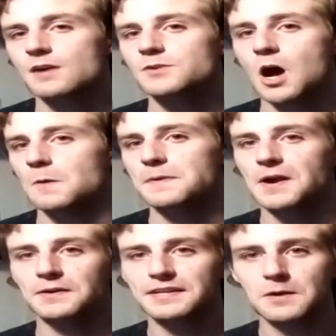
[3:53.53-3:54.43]
No,
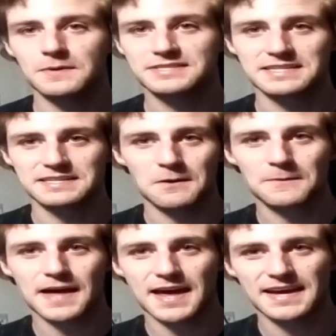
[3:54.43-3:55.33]
apparently that wasn't
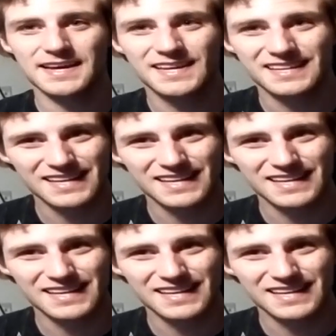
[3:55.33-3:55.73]
okay.